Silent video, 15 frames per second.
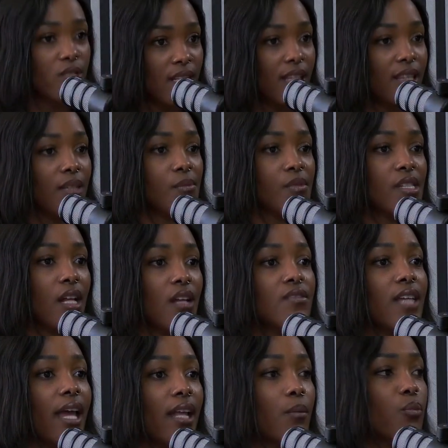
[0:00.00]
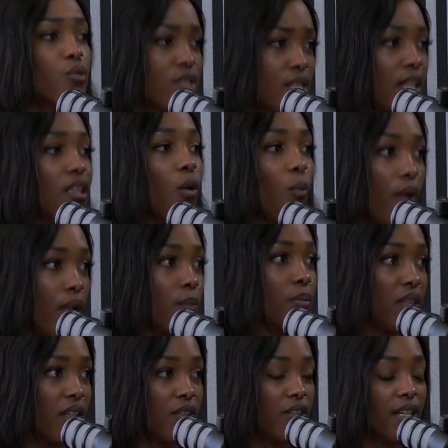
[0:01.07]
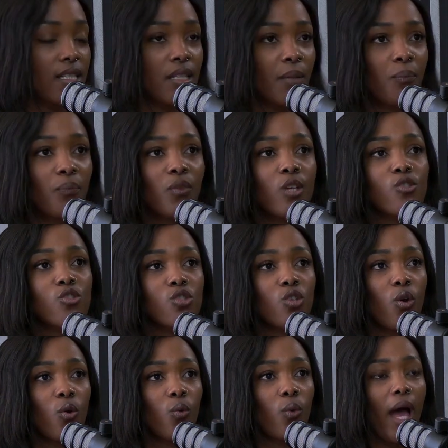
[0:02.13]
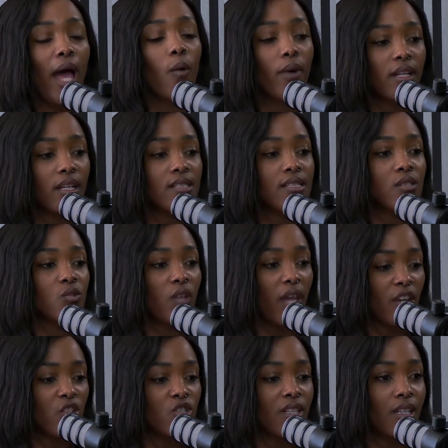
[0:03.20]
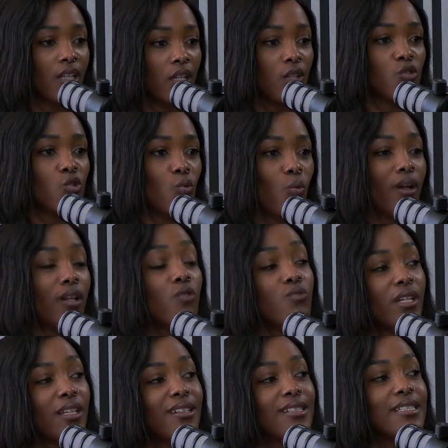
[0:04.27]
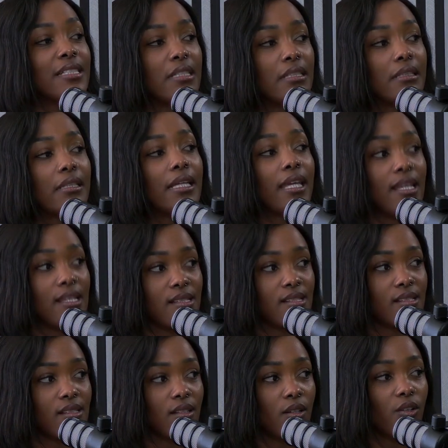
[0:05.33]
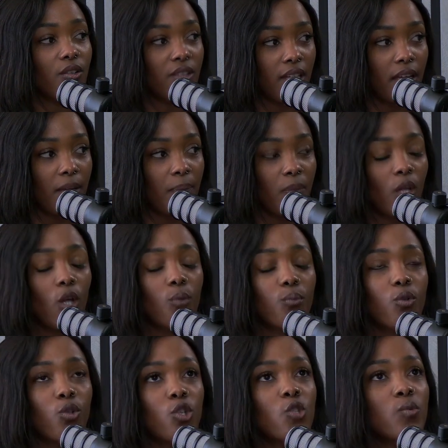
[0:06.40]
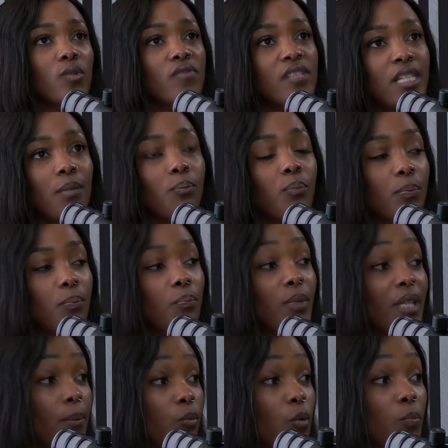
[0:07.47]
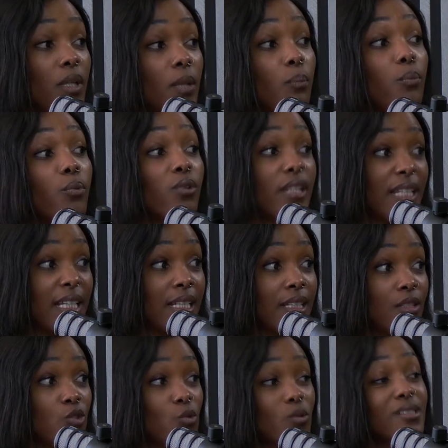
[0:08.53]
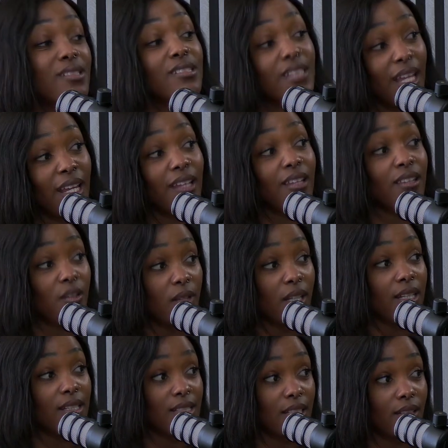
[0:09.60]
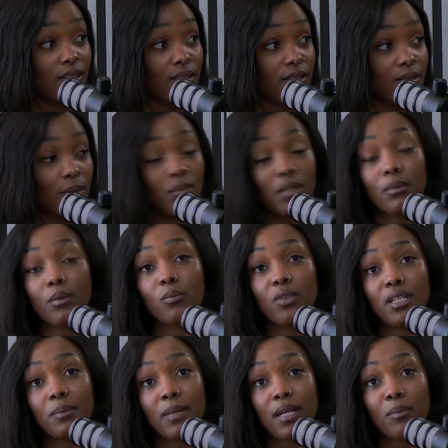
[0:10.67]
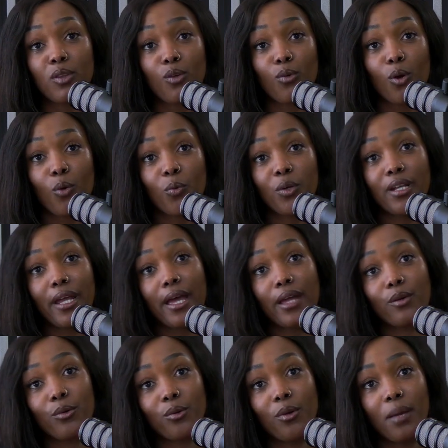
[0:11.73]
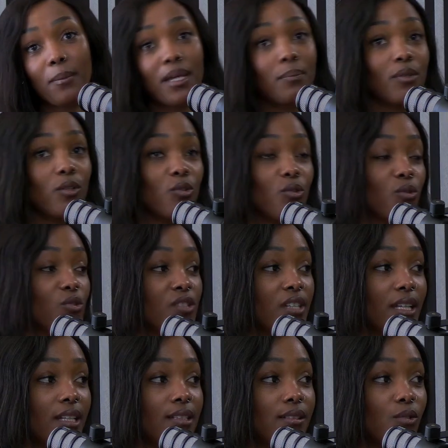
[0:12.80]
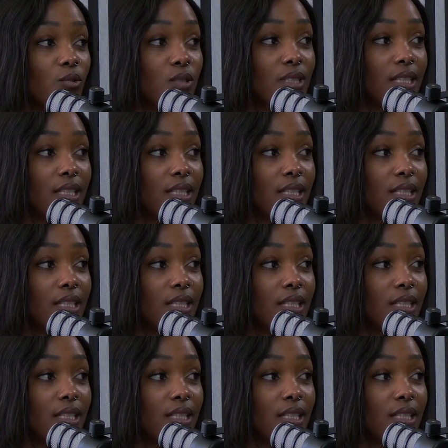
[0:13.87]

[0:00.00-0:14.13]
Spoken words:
themselves and protect their well-being, right? So I want us to actually get into what a record deal is, okay? Because we've seen people being bullied to stay in the record deal. Maybe bullied might be the wrong word. I don't know. I might be using it loosely.